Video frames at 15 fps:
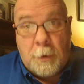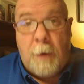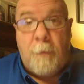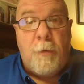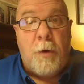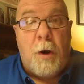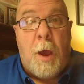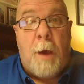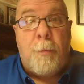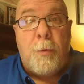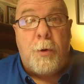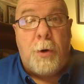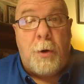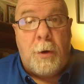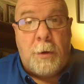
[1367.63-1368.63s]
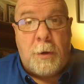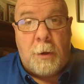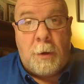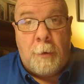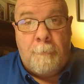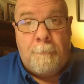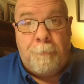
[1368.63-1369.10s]
Giving you an
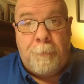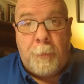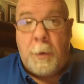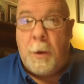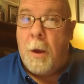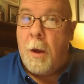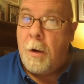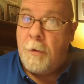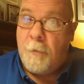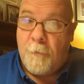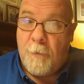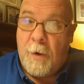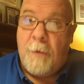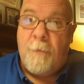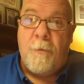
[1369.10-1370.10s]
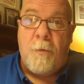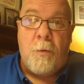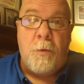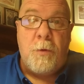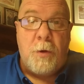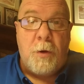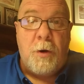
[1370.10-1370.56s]
opportunity. God is
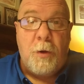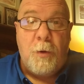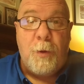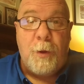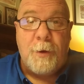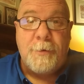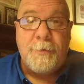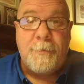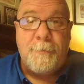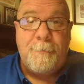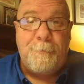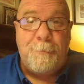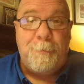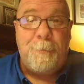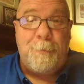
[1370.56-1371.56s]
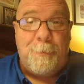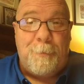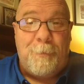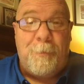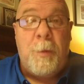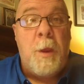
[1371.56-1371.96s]
faithful to do this.